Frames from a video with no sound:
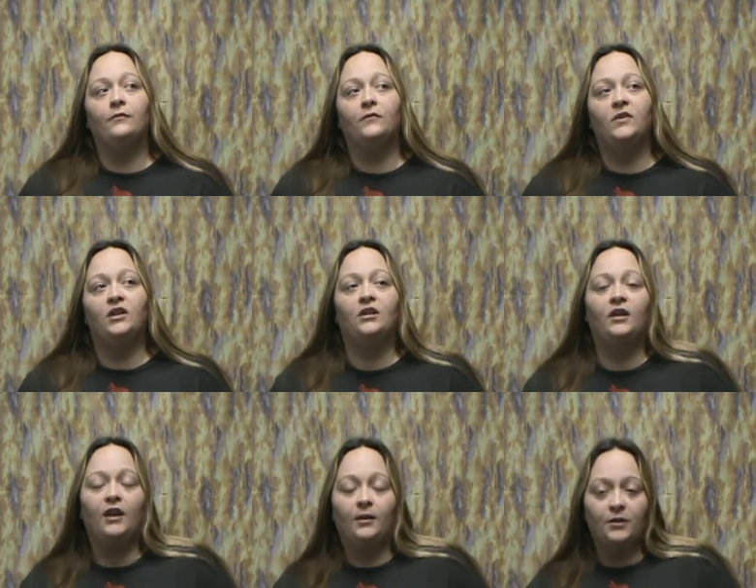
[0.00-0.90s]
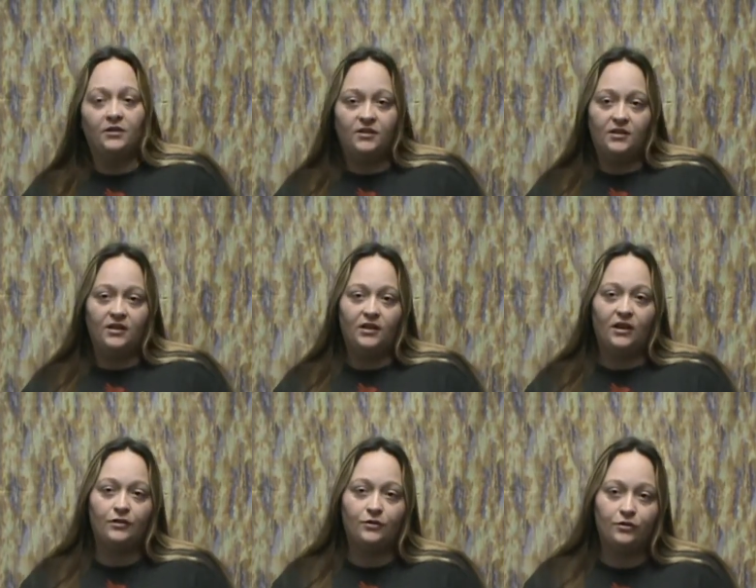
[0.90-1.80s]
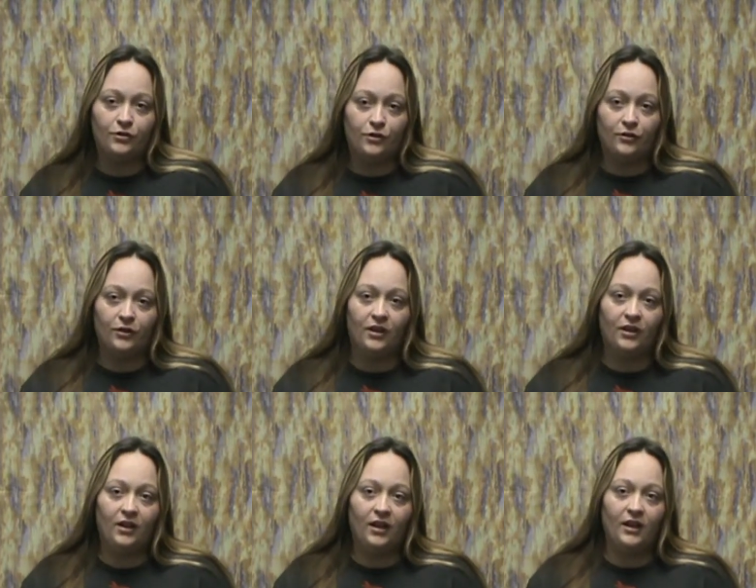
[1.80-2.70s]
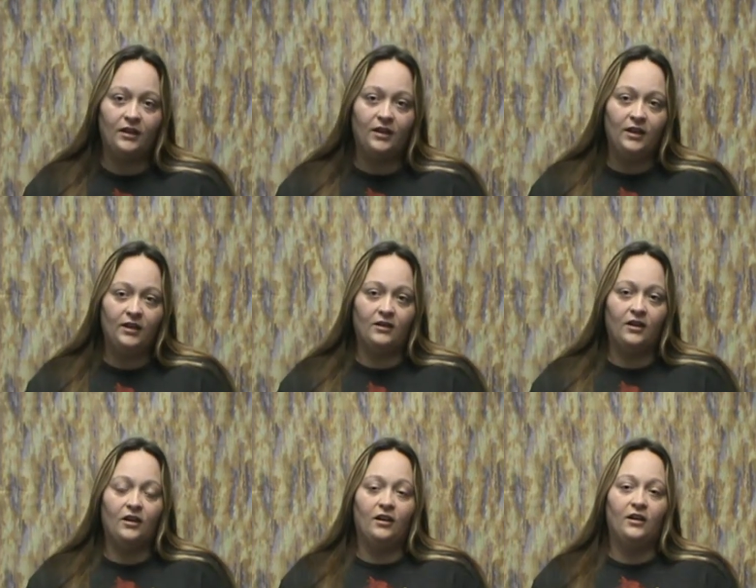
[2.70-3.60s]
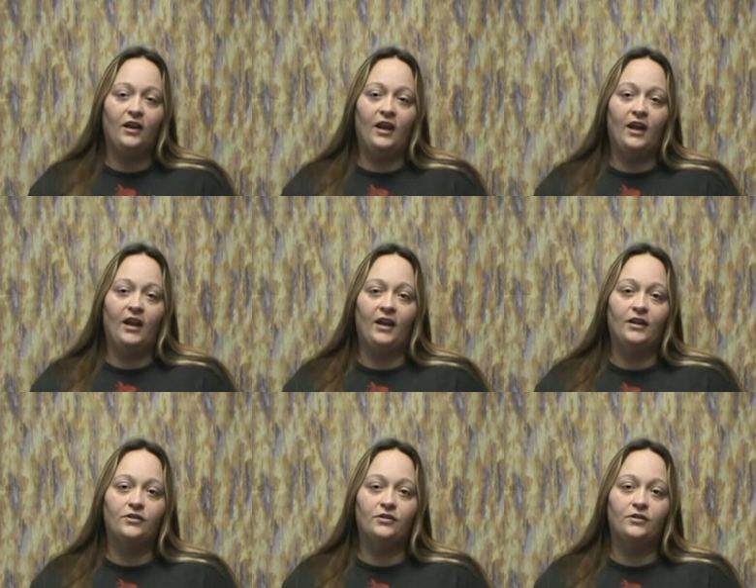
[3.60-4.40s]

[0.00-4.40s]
And then I came in to see Doctor Schierling, and he done a...